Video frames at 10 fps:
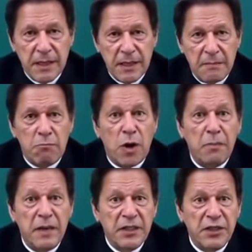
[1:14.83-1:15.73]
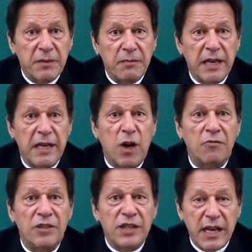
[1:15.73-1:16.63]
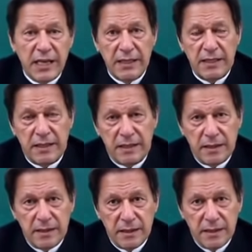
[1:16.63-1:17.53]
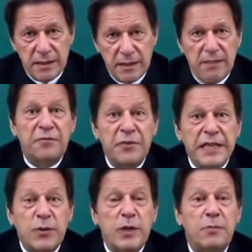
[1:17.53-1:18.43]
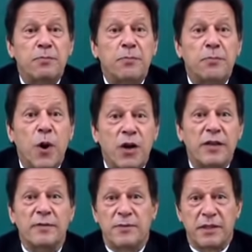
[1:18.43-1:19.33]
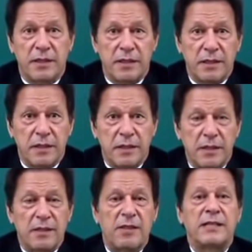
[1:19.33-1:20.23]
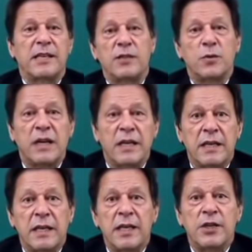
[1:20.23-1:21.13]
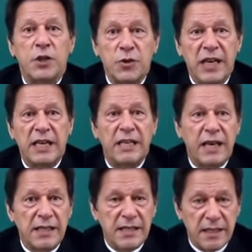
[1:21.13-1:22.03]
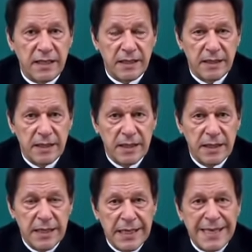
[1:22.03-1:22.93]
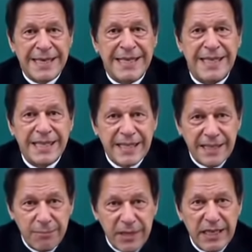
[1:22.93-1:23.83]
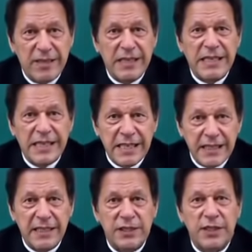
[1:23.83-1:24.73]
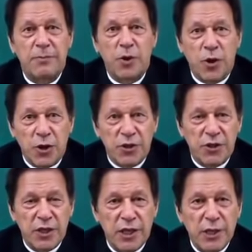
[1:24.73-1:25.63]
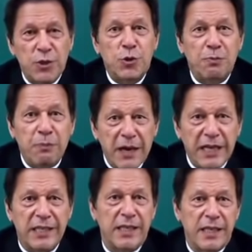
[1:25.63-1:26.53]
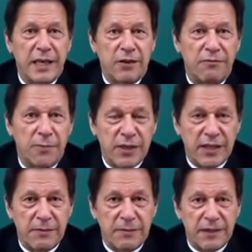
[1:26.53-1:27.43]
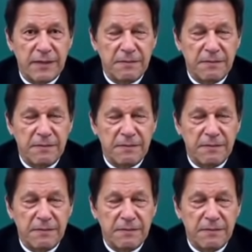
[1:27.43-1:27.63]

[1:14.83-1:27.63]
Mob lynching by cow vigilantes, frequent pogroms such as the one in New Delhi last year, discriminatory citizenship laws to purge India of Muslims,